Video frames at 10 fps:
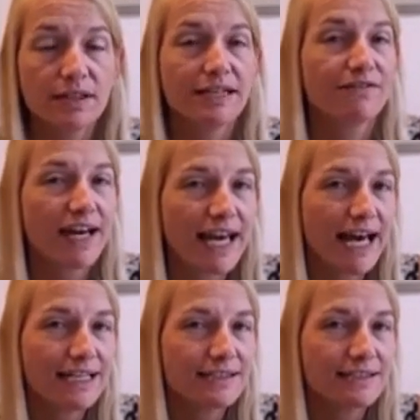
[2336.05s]
Like if I
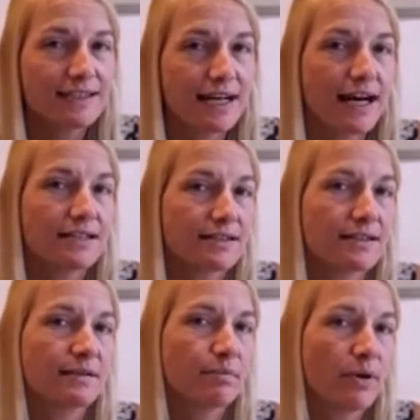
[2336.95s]
hadn't gotten
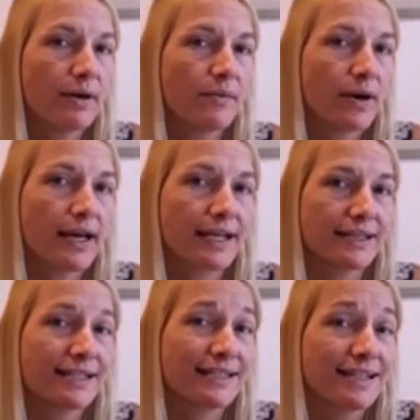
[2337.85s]
to the point where I
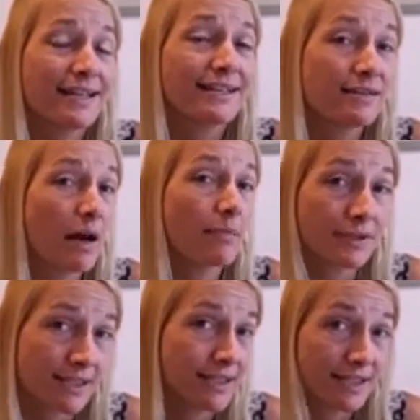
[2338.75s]
could at least
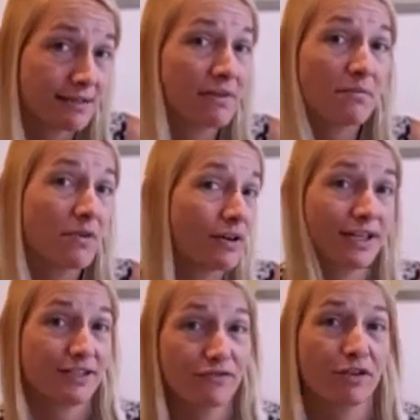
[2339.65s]
stop listening to my
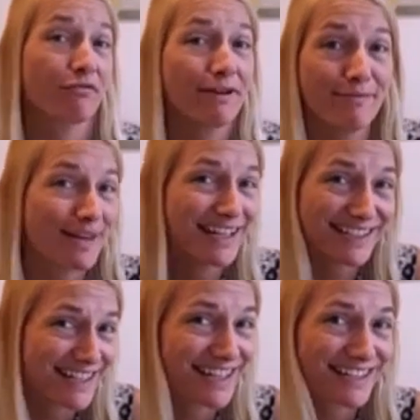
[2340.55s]
monkeys for three
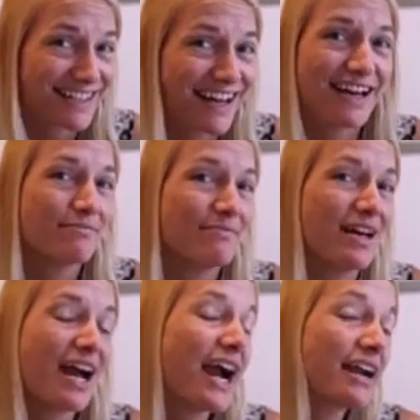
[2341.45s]
minutes at a time,
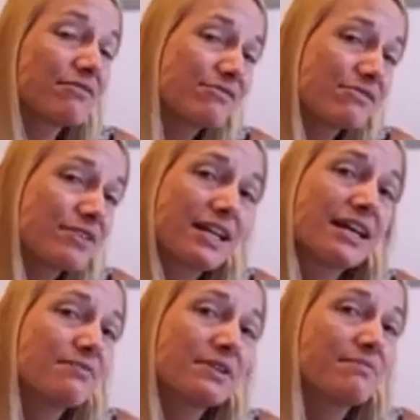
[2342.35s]
I don't know that
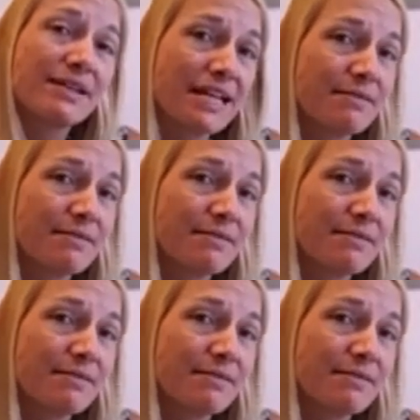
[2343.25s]
I would have been